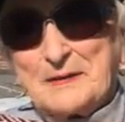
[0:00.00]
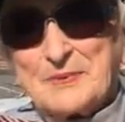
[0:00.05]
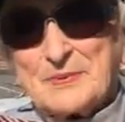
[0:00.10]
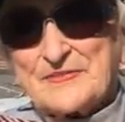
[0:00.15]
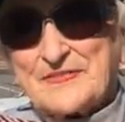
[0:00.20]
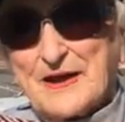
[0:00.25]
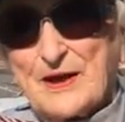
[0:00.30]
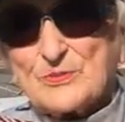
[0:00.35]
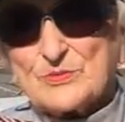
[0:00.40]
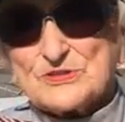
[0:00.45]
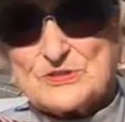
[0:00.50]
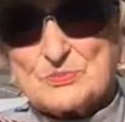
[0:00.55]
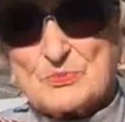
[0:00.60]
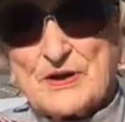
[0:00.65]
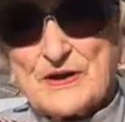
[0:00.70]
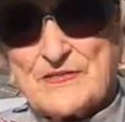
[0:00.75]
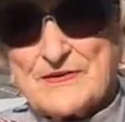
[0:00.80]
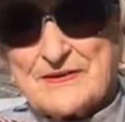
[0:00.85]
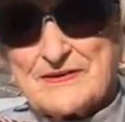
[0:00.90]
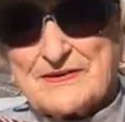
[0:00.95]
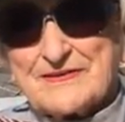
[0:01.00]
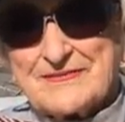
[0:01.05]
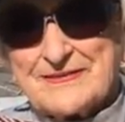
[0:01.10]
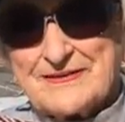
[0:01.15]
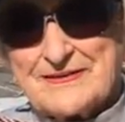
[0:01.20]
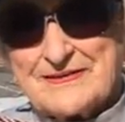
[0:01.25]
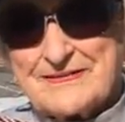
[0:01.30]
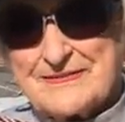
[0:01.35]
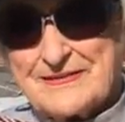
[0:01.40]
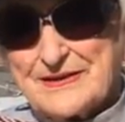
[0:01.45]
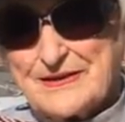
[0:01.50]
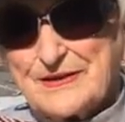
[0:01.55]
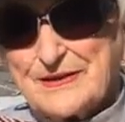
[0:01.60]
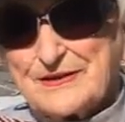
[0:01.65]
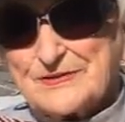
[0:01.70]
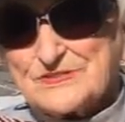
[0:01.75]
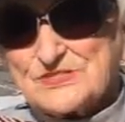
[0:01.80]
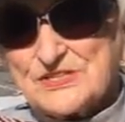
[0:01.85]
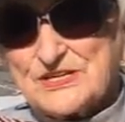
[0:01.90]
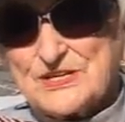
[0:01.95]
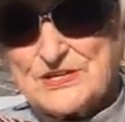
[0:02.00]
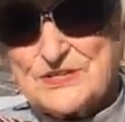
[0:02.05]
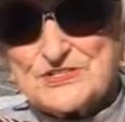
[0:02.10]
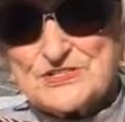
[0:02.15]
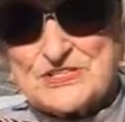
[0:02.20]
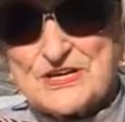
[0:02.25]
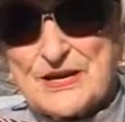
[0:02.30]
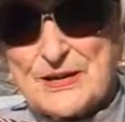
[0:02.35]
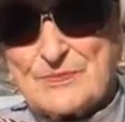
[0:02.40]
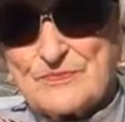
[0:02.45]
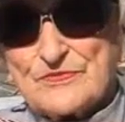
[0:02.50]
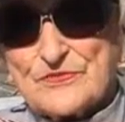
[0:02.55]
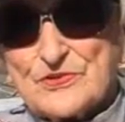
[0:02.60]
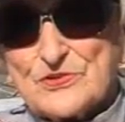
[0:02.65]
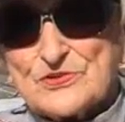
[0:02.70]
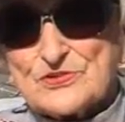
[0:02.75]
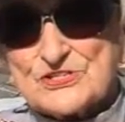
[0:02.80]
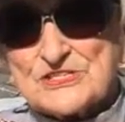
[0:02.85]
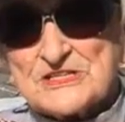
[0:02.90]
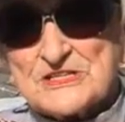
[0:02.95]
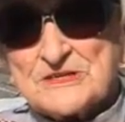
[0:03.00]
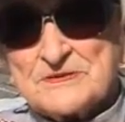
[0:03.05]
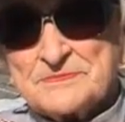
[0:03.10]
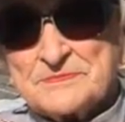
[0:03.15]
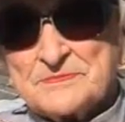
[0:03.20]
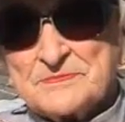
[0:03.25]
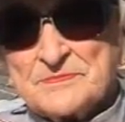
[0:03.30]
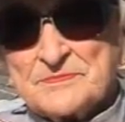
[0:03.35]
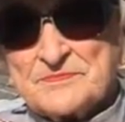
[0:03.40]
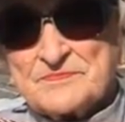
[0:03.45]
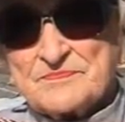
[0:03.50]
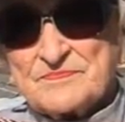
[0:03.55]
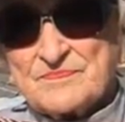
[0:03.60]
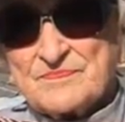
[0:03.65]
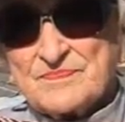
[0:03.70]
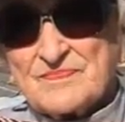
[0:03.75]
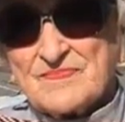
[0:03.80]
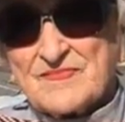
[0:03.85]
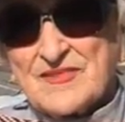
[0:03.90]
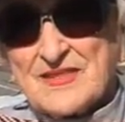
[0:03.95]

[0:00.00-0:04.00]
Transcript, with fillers: yeah, but that was brother. The kids kids came first. Was